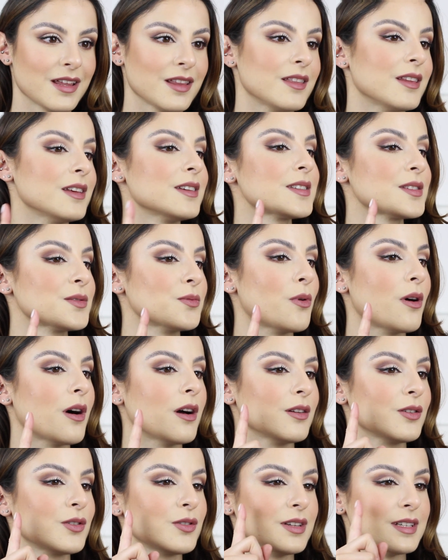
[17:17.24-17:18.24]
This
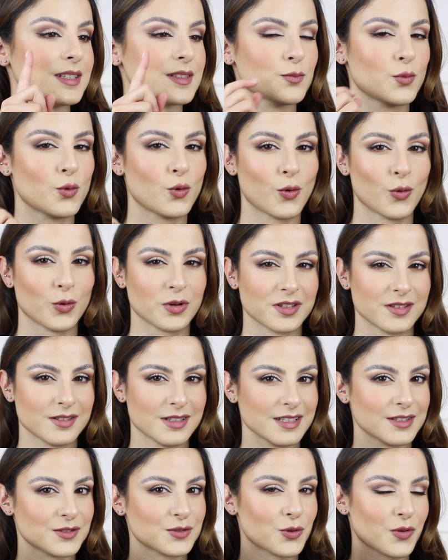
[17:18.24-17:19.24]
one is more,
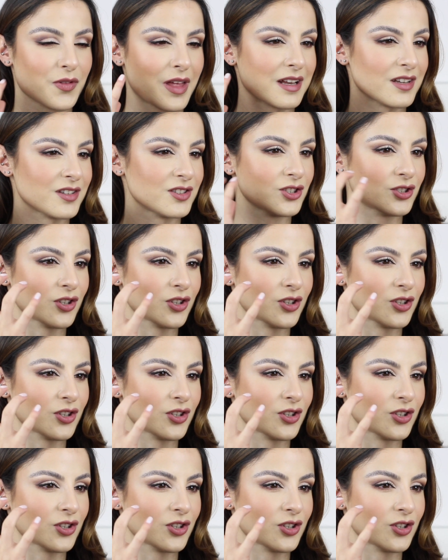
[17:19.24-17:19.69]
it's got that